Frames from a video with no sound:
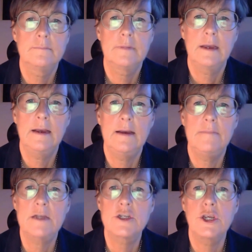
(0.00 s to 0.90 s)

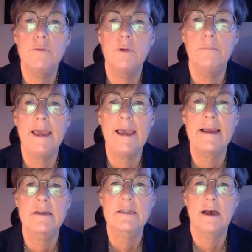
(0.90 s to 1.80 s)
As human
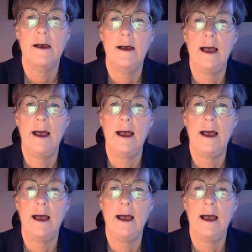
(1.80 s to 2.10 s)
beings, I